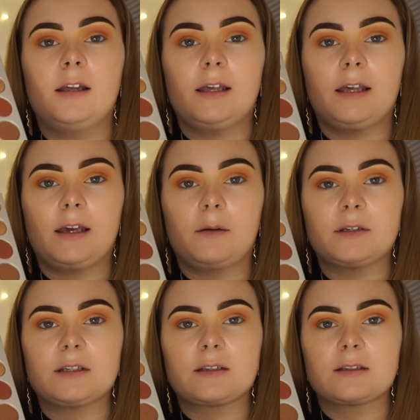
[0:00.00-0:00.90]
here,
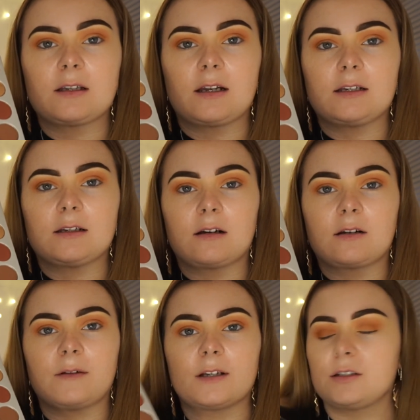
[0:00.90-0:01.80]
which is a slightly
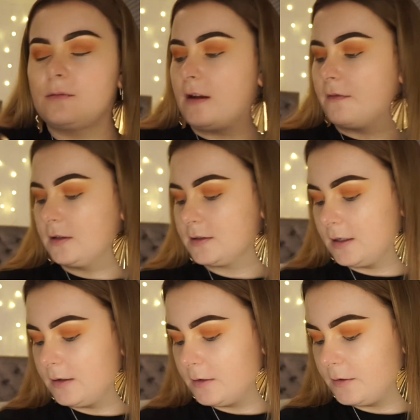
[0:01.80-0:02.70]
darker version of that rust
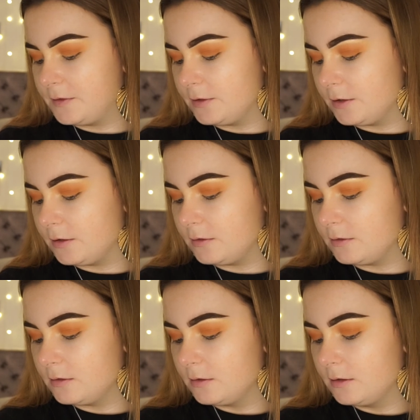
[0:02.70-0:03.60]
colour that I've just
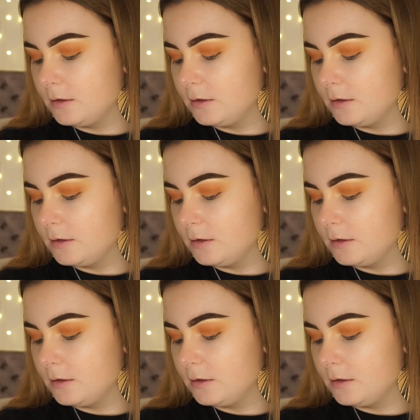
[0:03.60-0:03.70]
used.